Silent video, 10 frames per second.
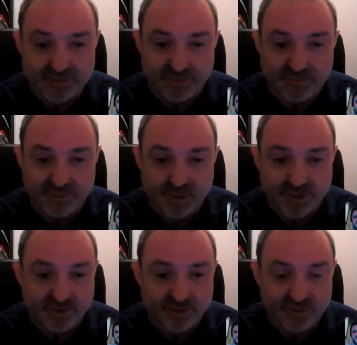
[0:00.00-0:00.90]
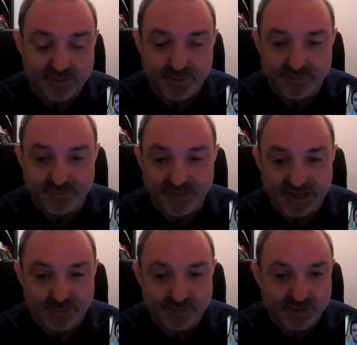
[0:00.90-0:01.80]
There are a few others that are a bit
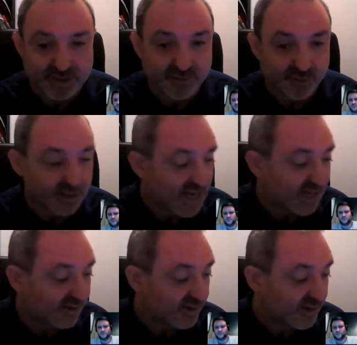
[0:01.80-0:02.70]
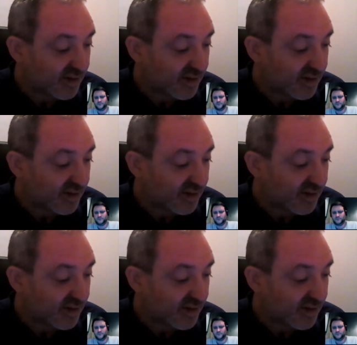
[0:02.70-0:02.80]
fiddly, which I'll cover at the end.